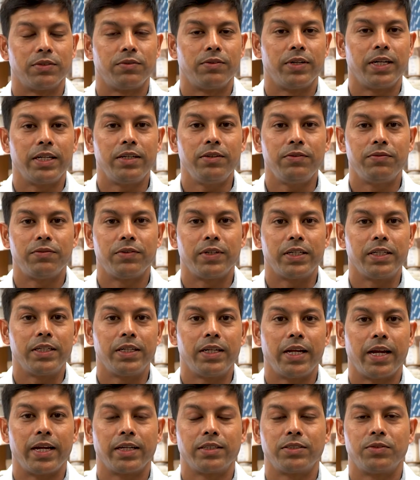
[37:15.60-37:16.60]
very fun
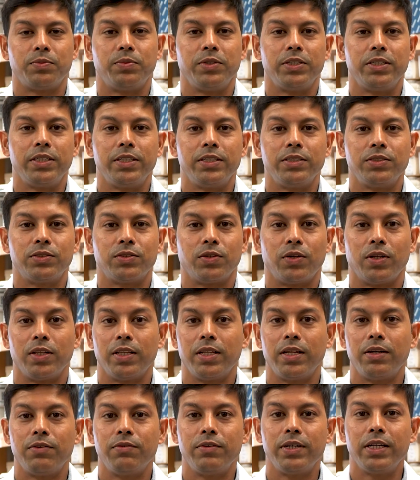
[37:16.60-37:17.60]
experience all
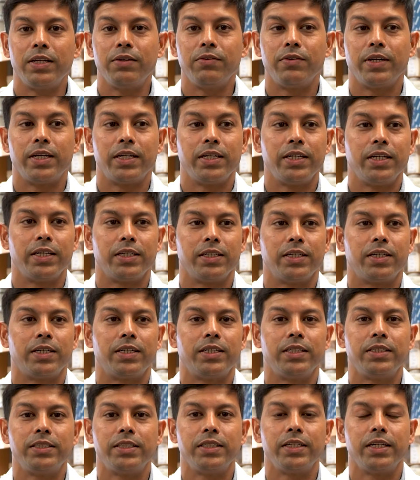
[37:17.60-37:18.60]
the way, very
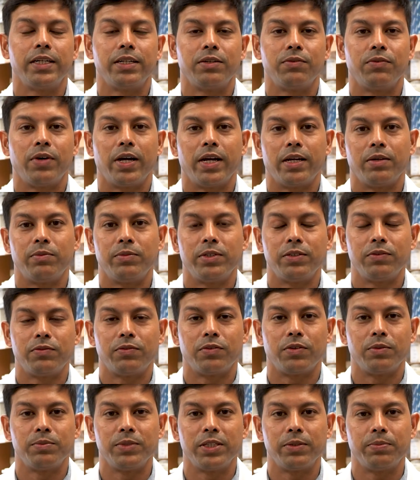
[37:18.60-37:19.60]
encouraging environment
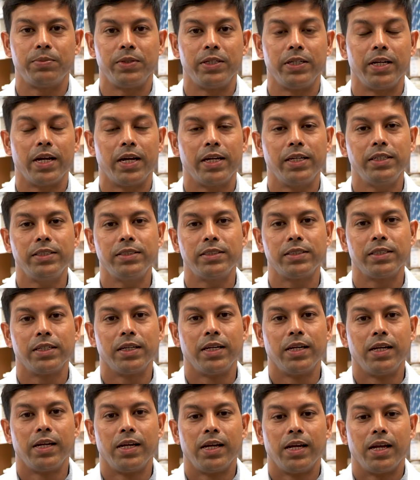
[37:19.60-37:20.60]
from the PIs.
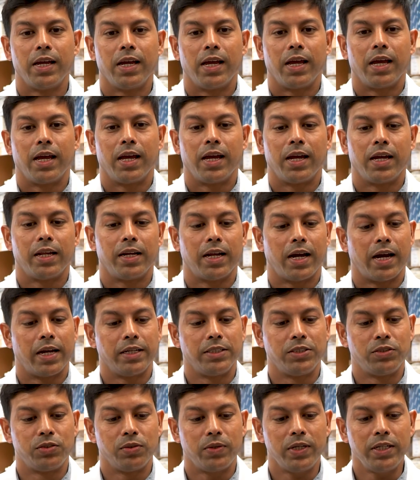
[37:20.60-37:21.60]
And I
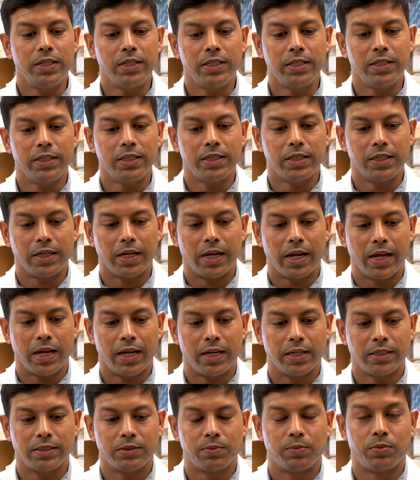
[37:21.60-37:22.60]
joined here
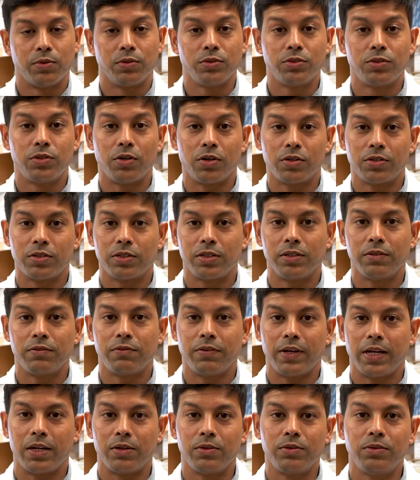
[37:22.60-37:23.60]
as postdoctoral
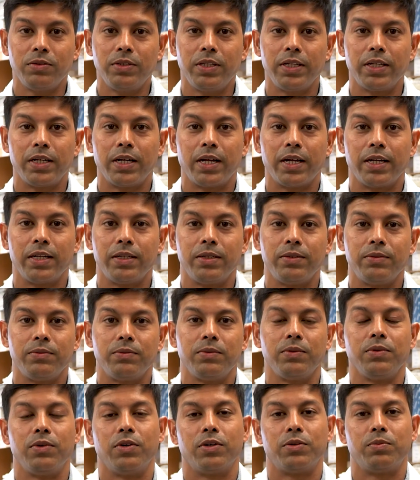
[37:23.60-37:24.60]
fellow, then I
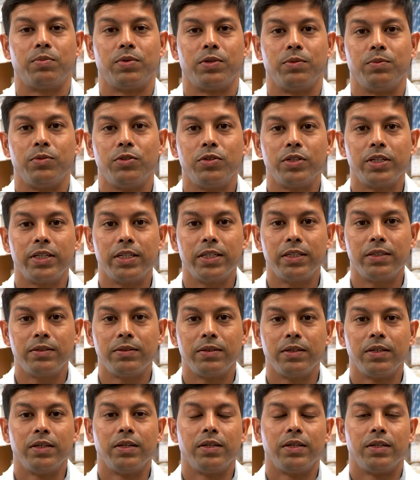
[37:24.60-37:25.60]
got promoted
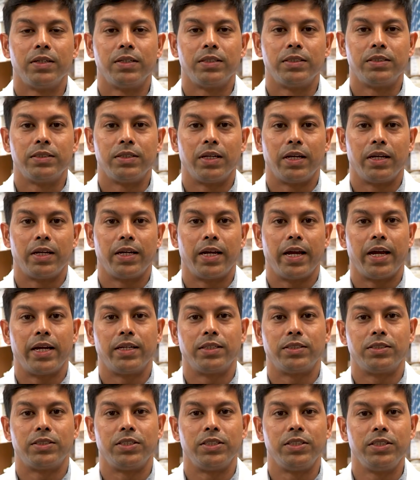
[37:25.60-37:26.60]

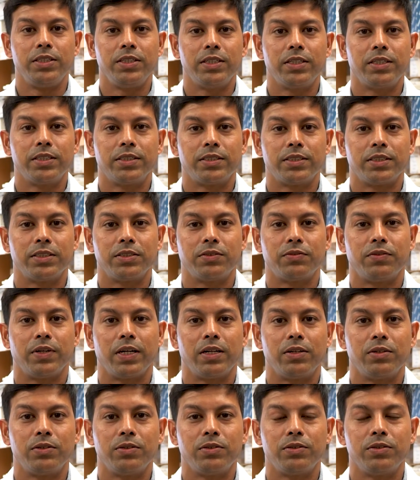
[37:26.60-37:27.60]
as senior research
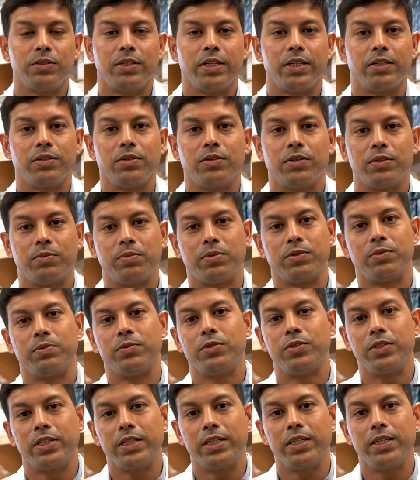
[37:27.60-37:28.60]
fellow, then got
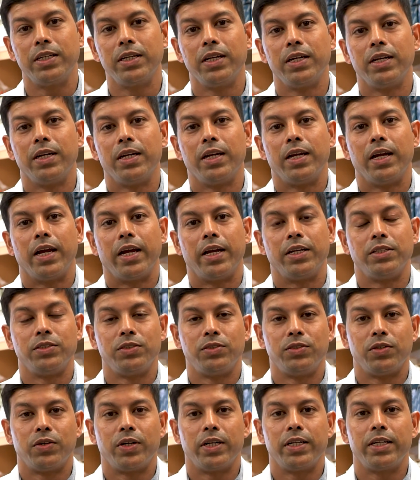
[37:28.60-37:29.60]
promoted and
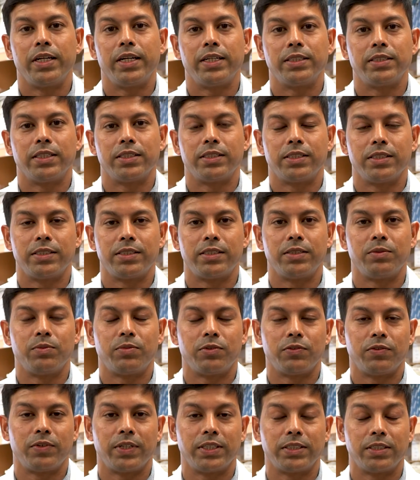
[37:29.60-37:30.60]
joined as assistant
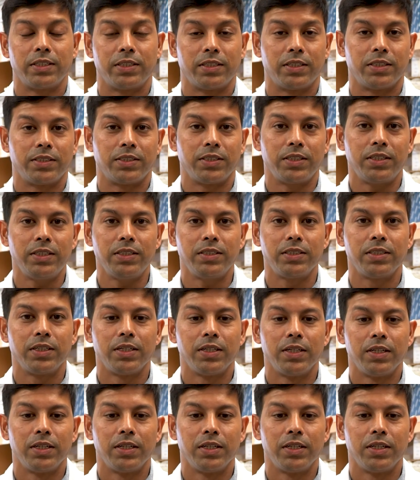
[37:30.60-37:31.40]
professor research.